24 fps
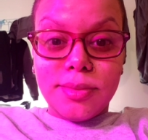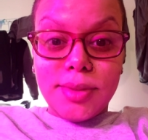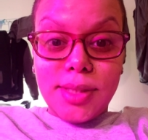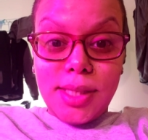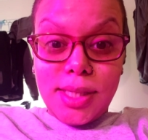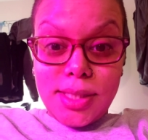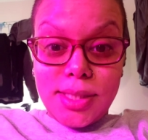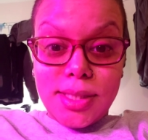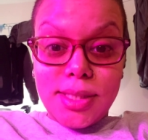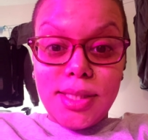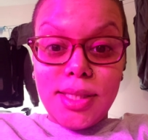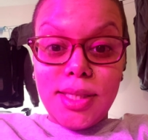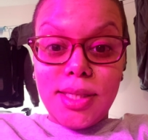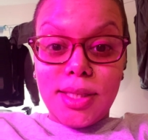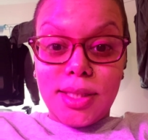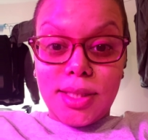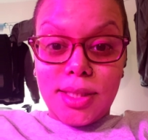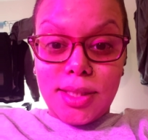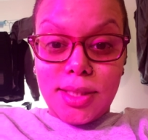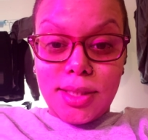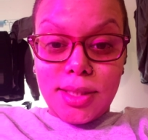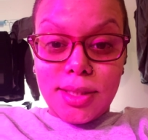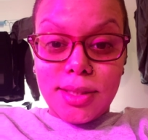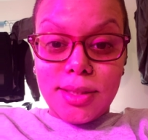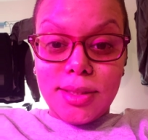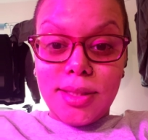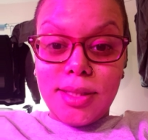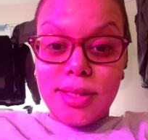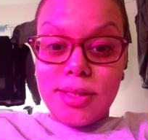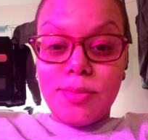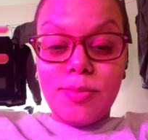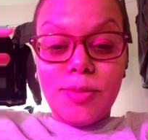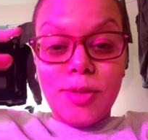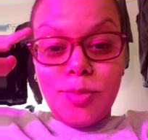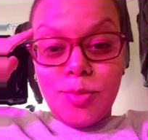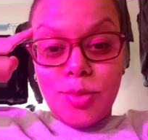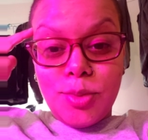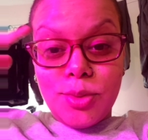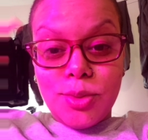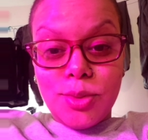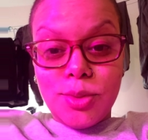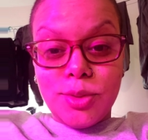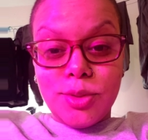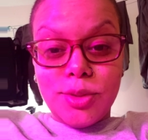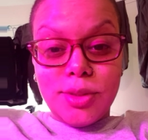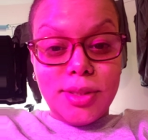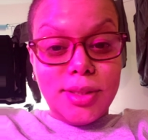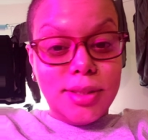That's sick. That's
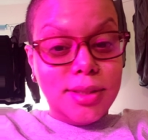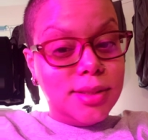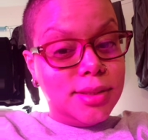people.